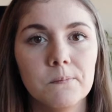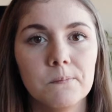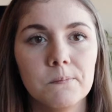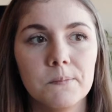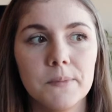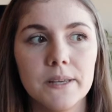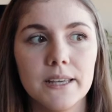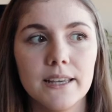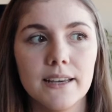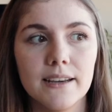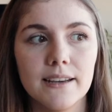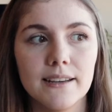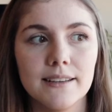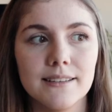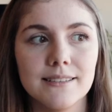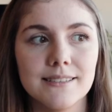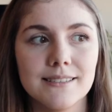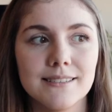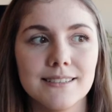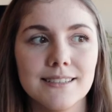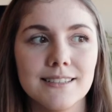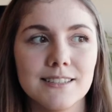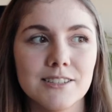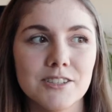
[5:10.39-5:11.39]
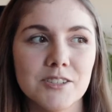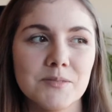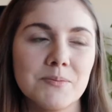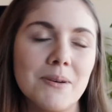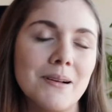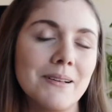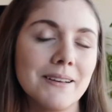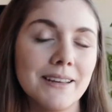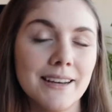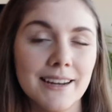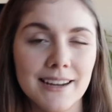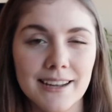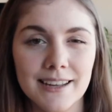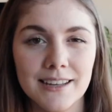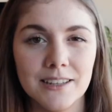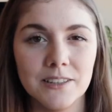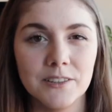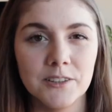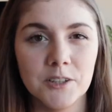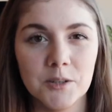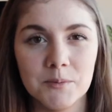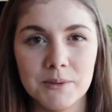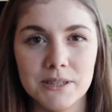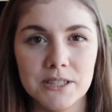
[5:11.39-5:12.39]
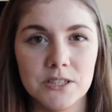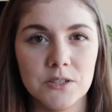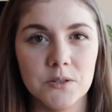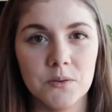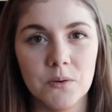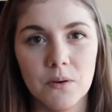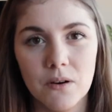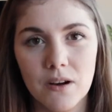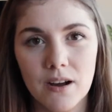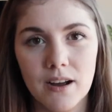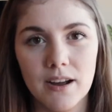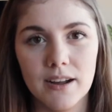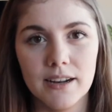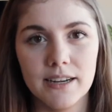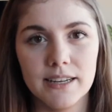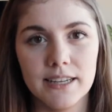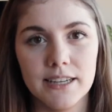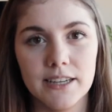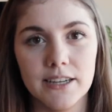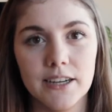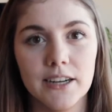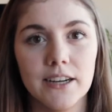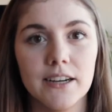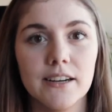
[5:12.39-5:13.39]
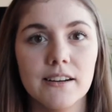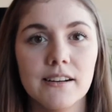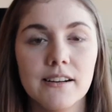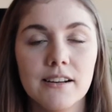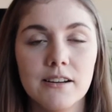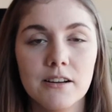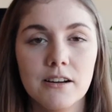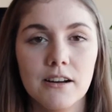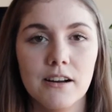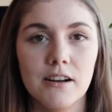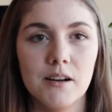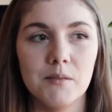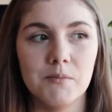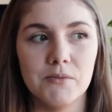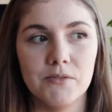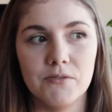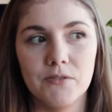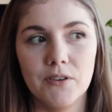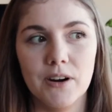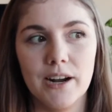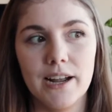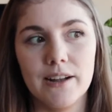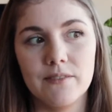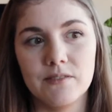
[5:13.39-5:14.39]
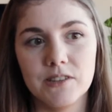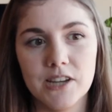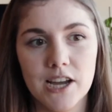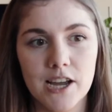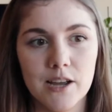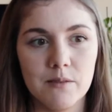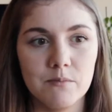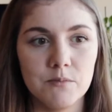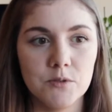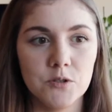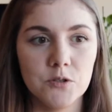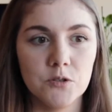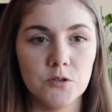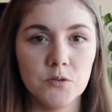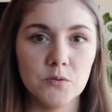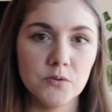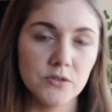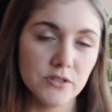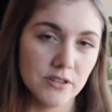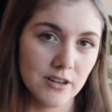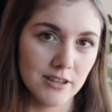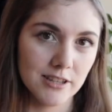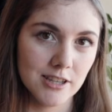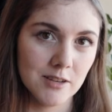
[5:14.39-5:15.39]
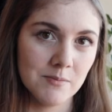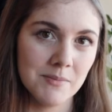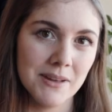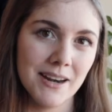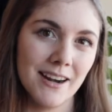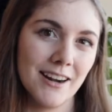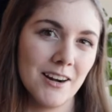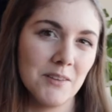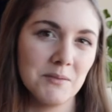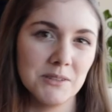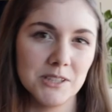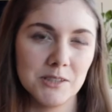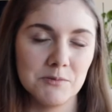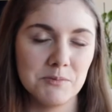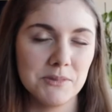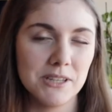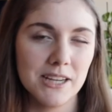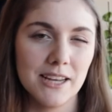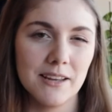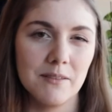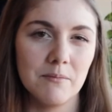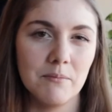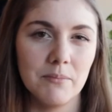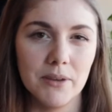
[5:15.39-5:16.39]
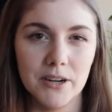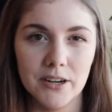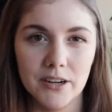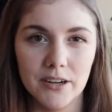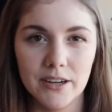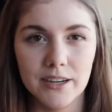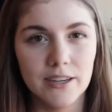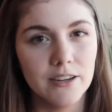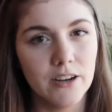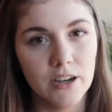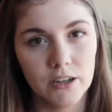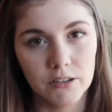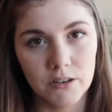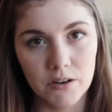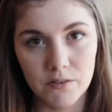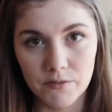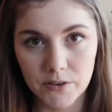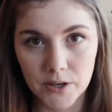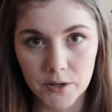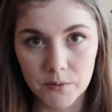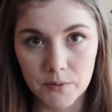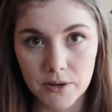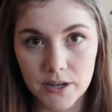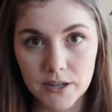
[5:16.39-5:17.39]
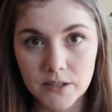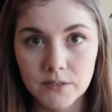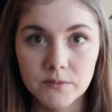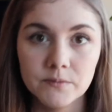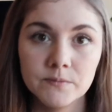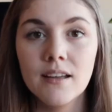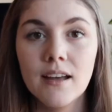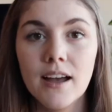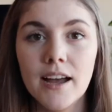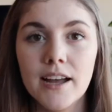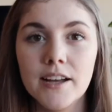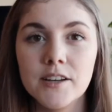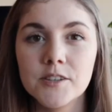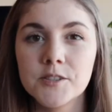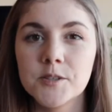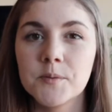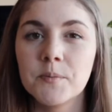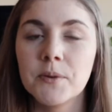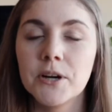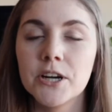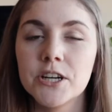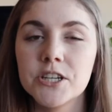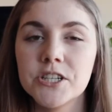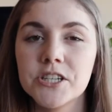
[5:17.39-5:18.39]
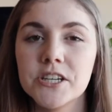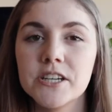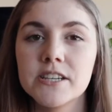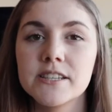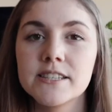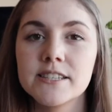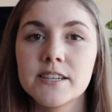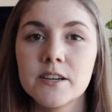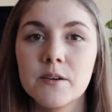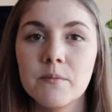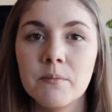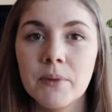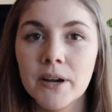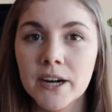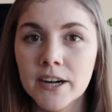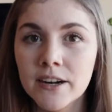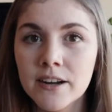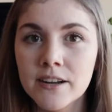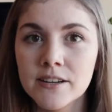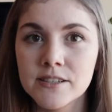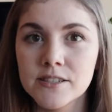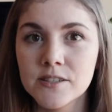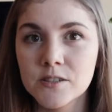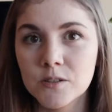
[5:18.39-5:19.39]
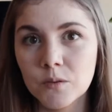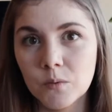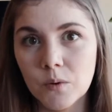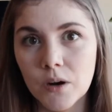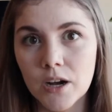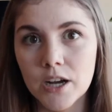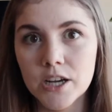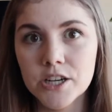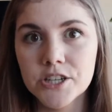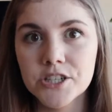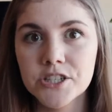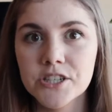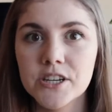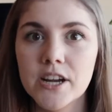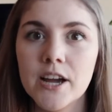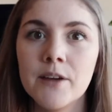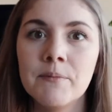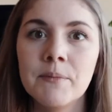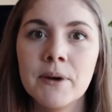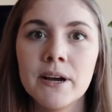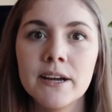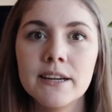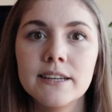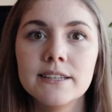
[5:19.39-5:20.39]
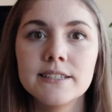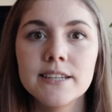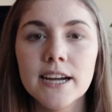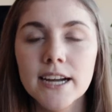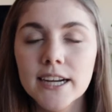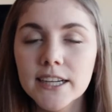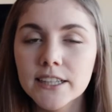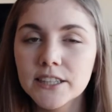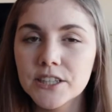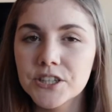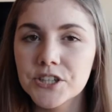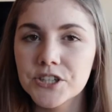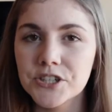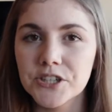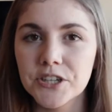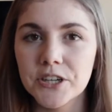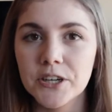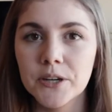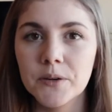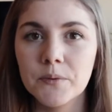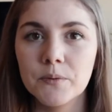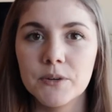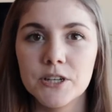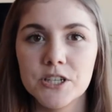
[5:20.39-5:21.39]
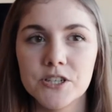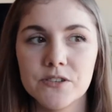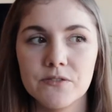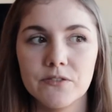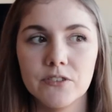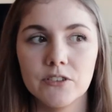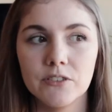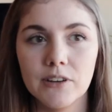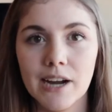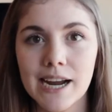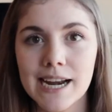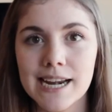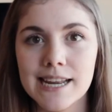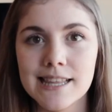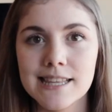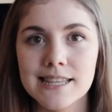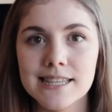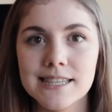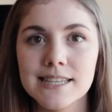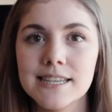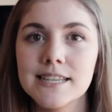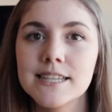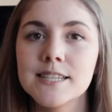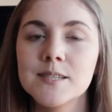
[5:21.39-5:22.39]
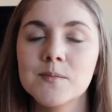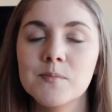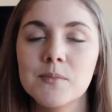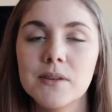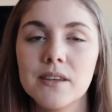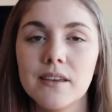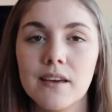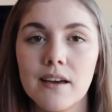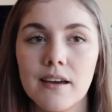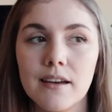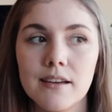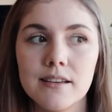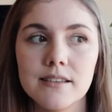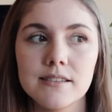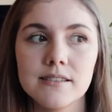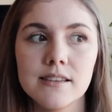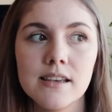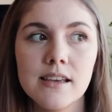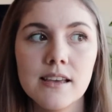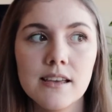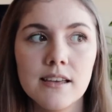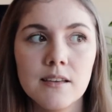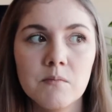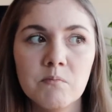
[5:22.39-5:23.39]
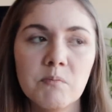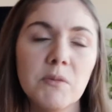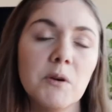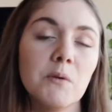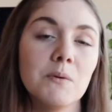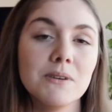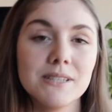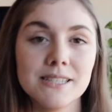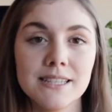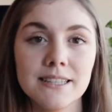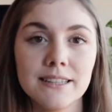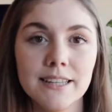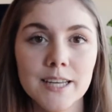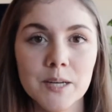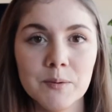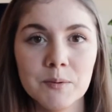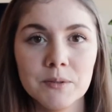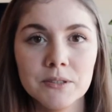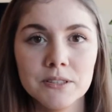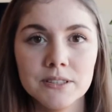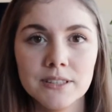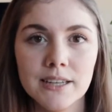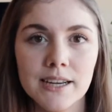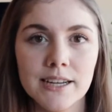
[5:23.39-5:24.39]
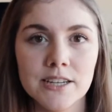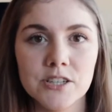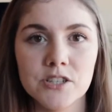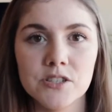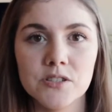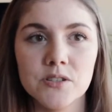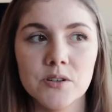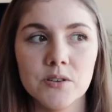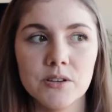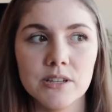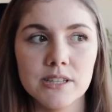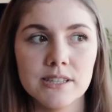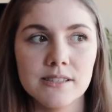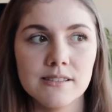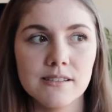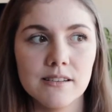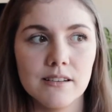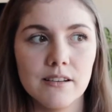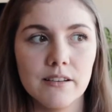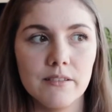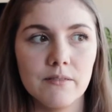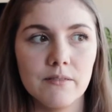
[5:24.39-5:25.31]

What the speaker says: because it's just probably going to get a little bit too hot here before I have time to start them, and I don't want them to get bitter and not grow very well. I also purchased butternut squash. I'm not entirely sure which variety this is because it wasn't labeled. I just noticed